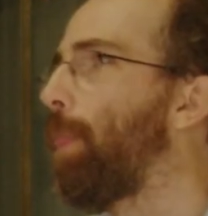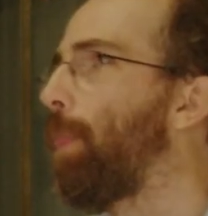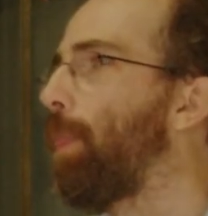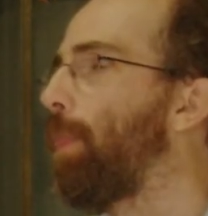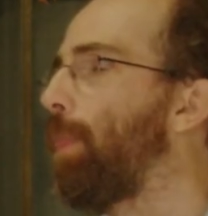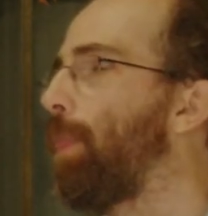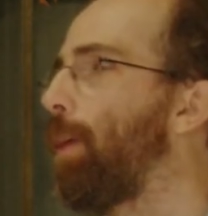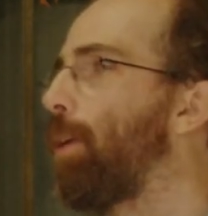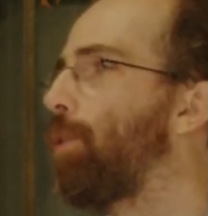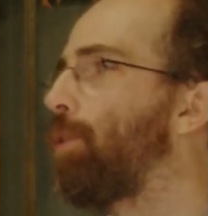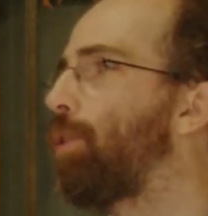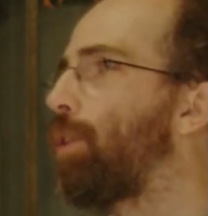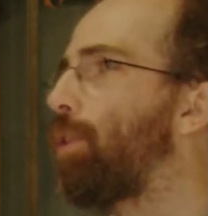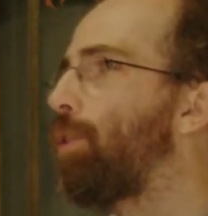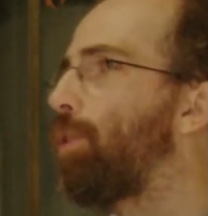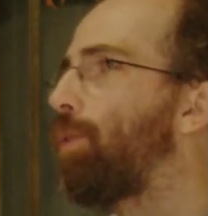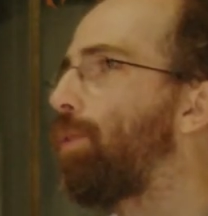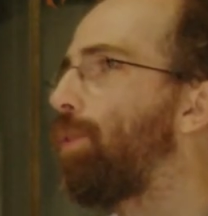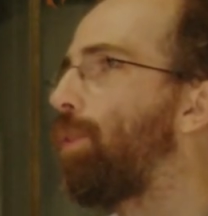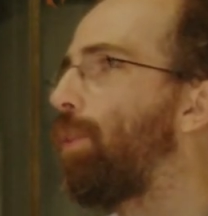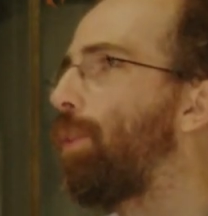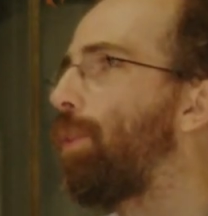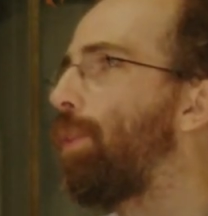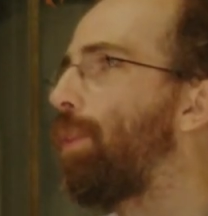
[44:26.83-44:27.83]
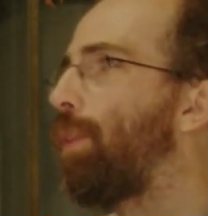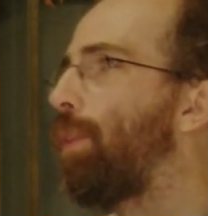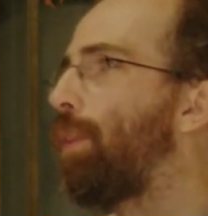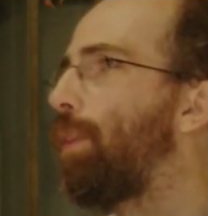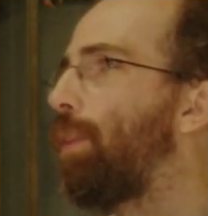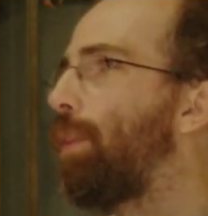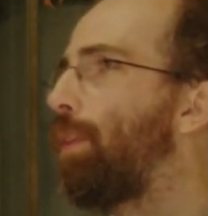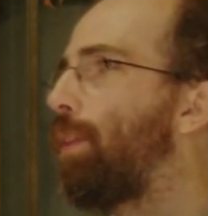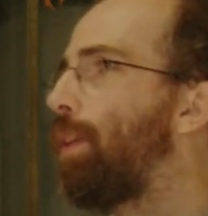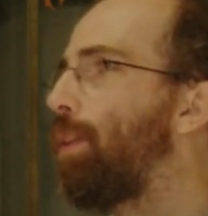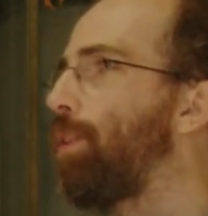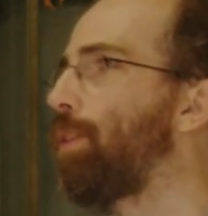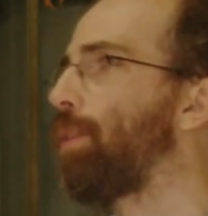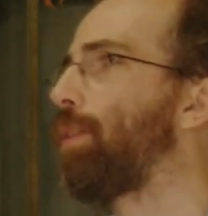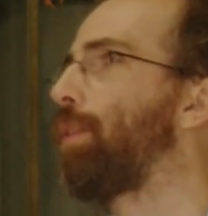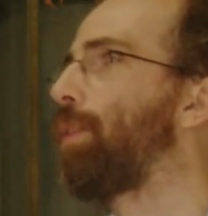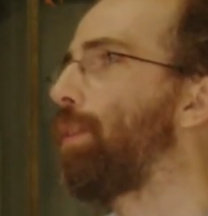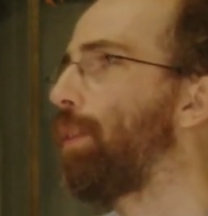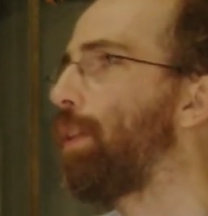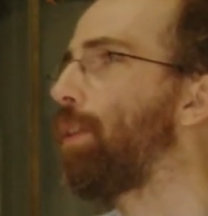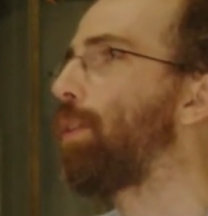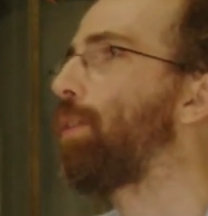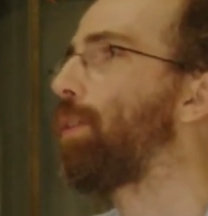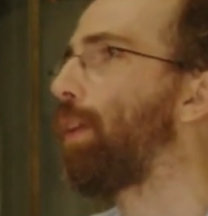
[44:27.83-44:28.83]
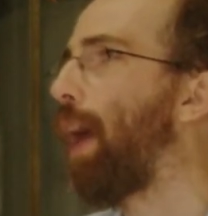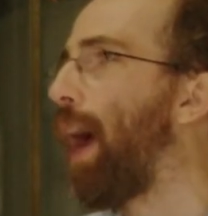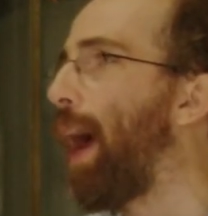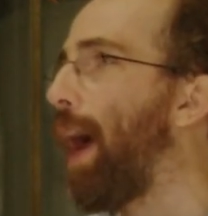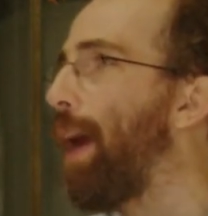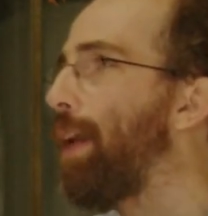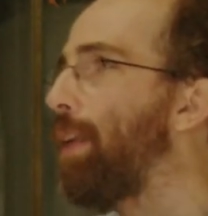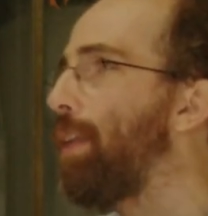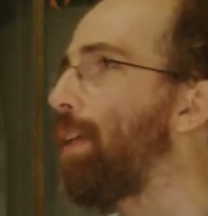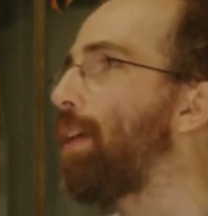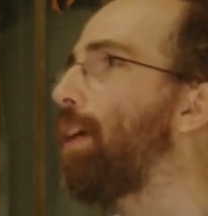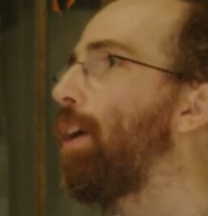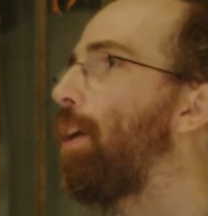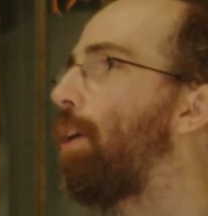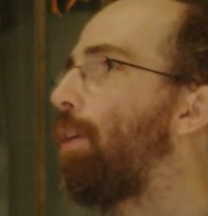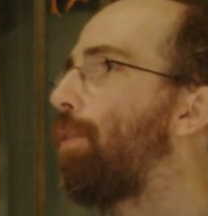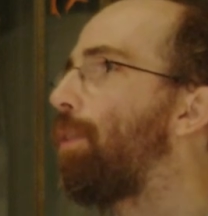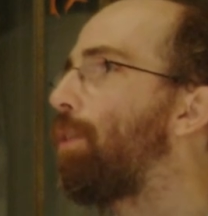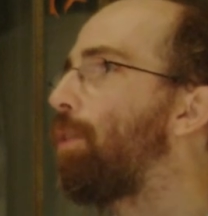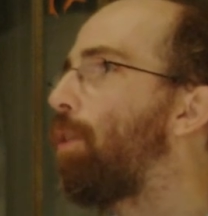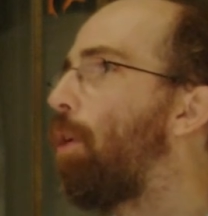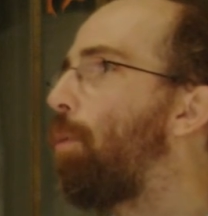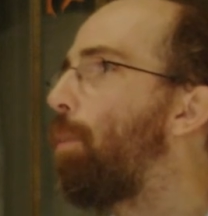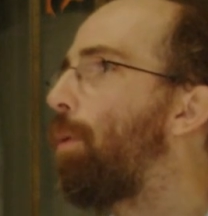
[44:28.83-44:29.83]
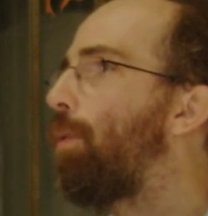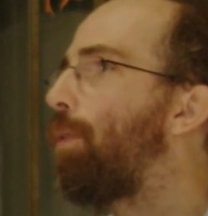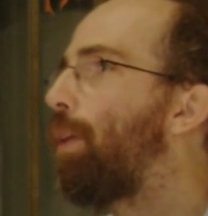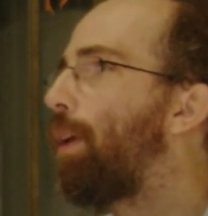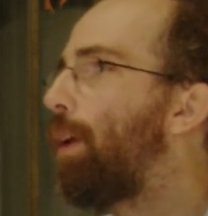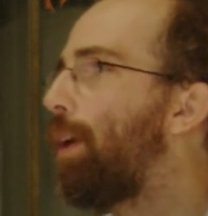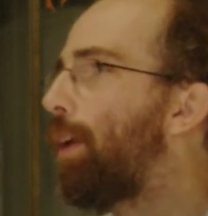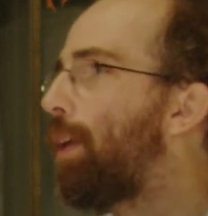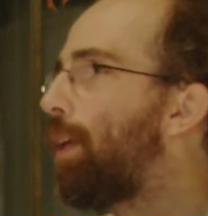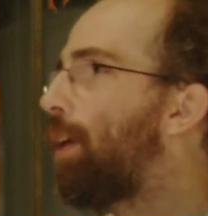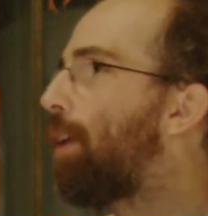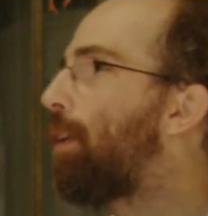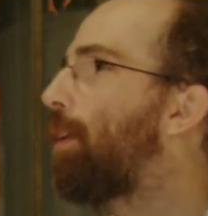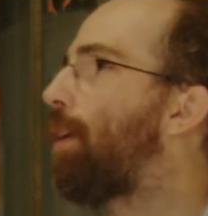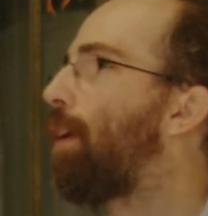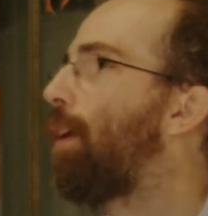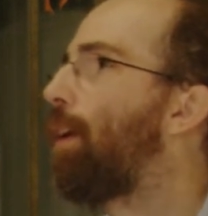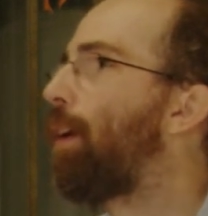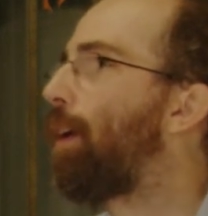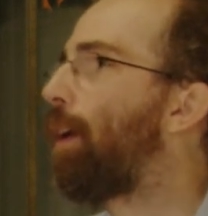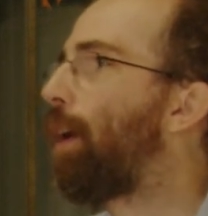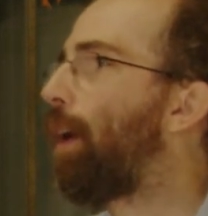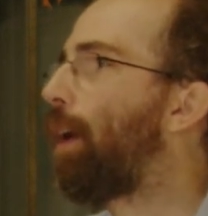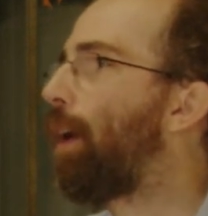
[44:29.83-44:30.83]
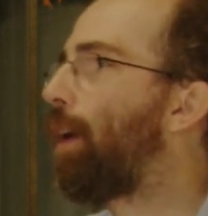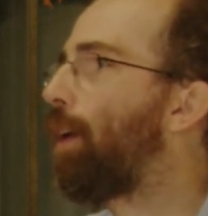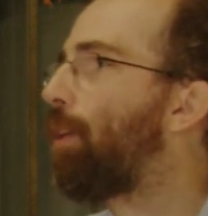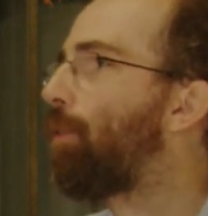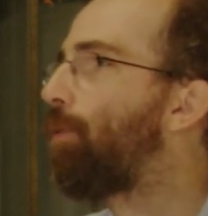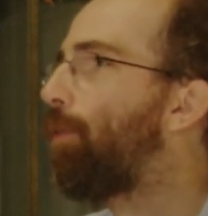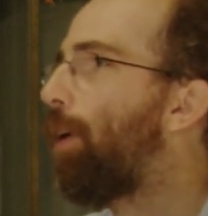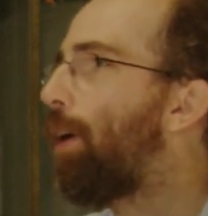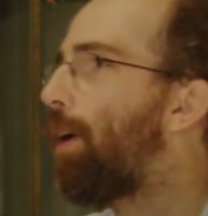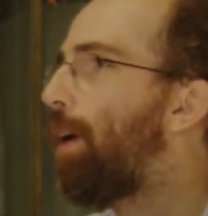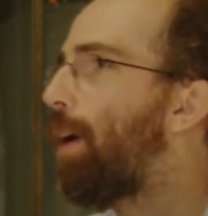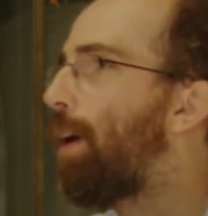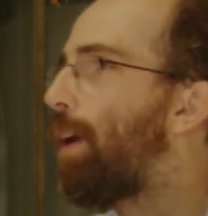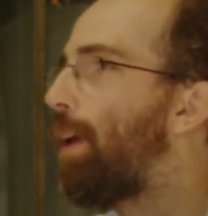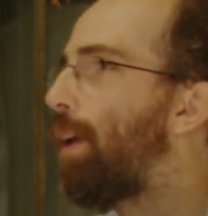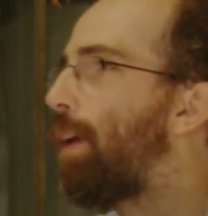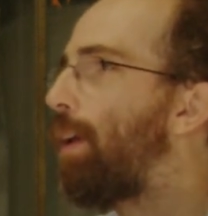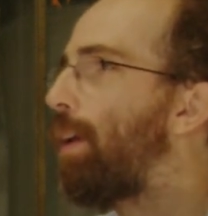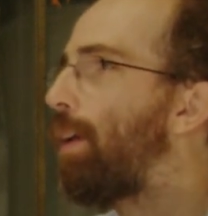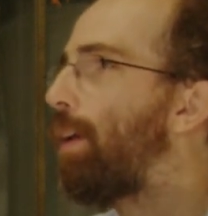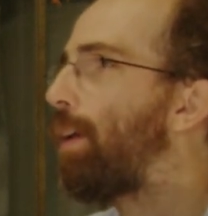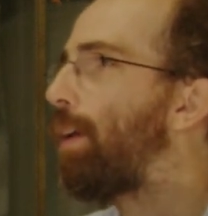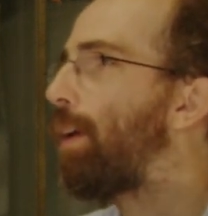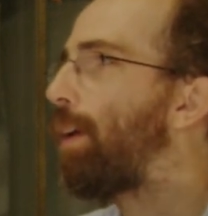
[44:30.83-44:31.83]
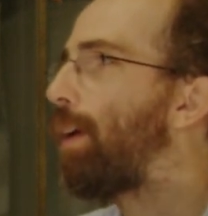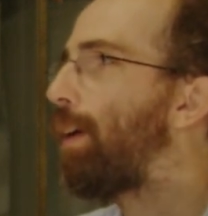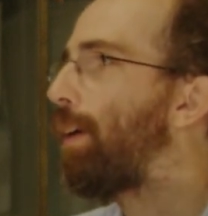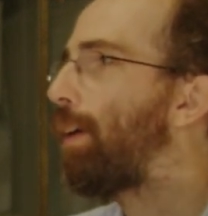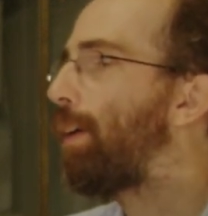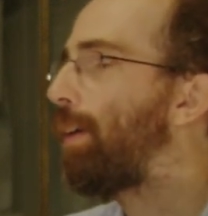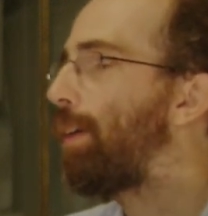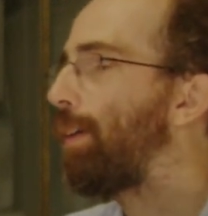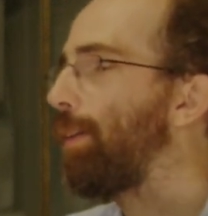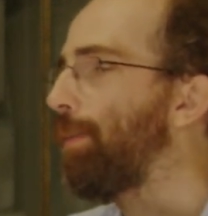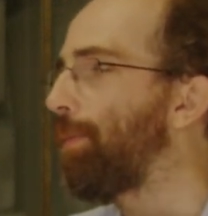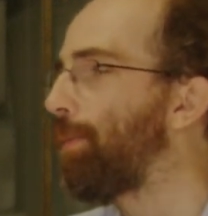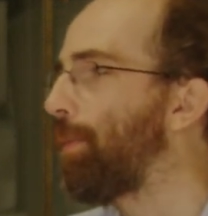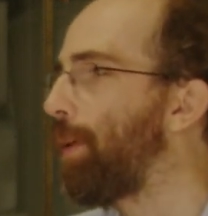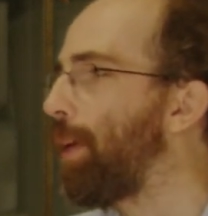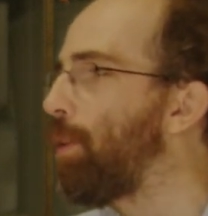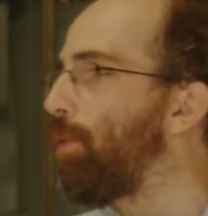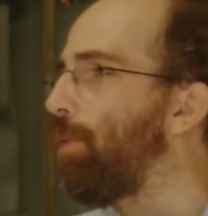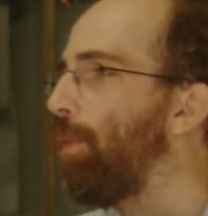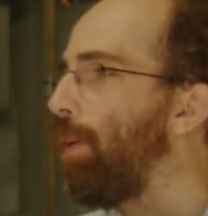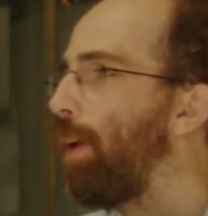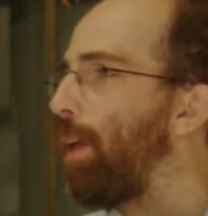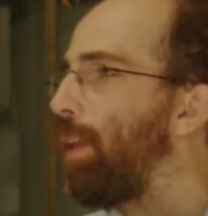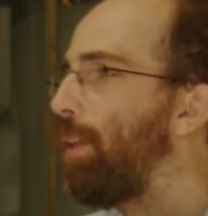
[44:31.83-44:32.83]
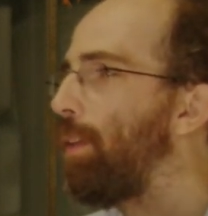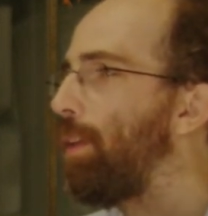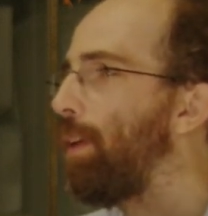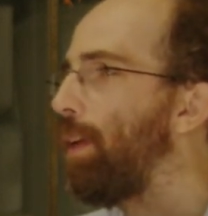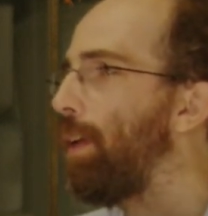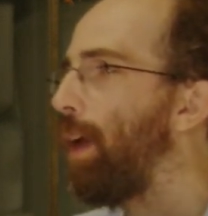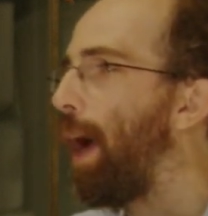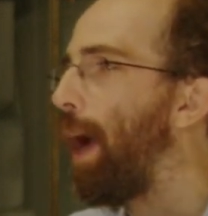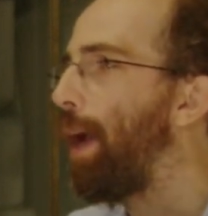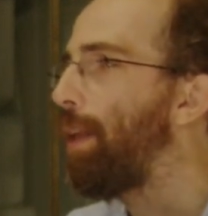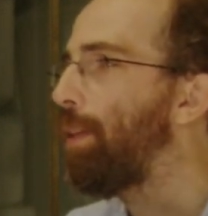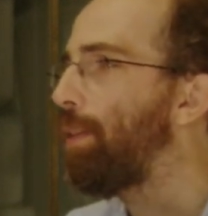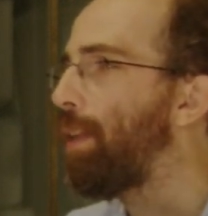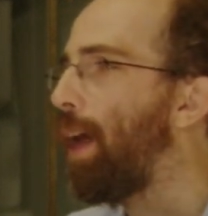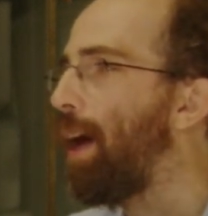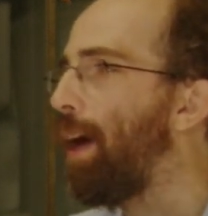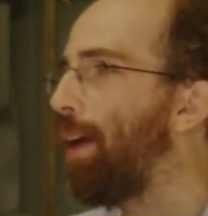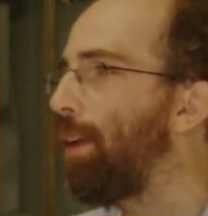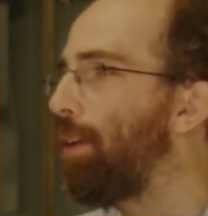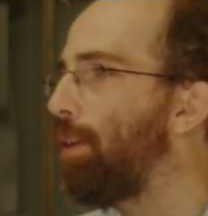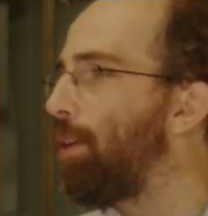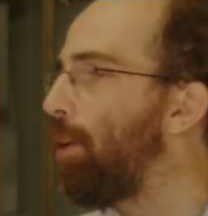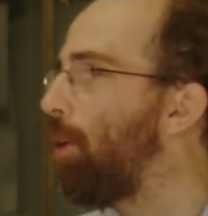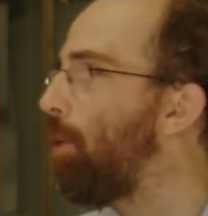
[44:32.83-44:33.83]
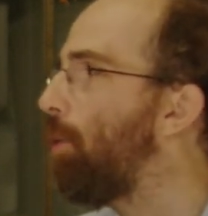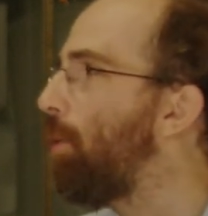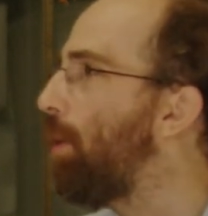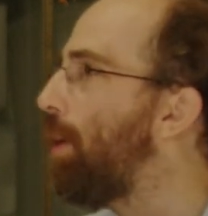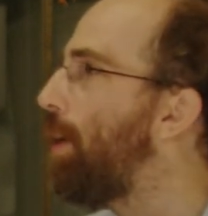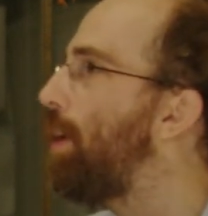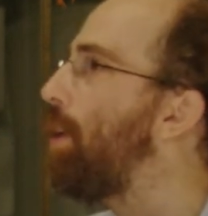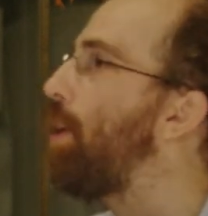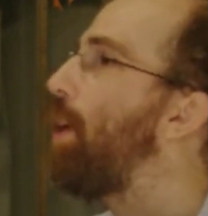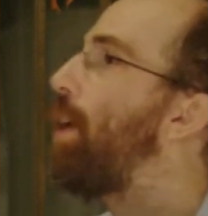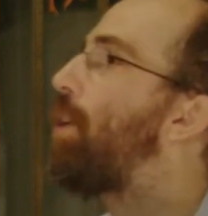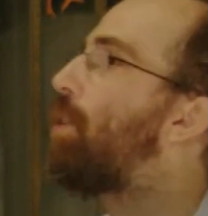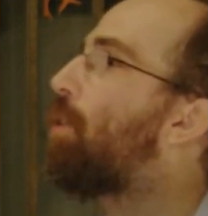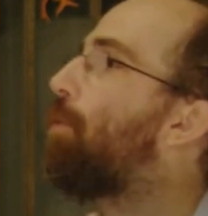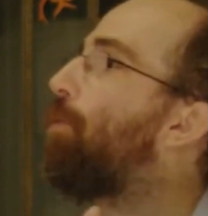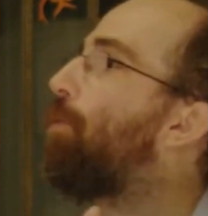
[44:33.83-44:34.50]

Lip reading: There's this idea that's almost, that again is very, it's not, it's a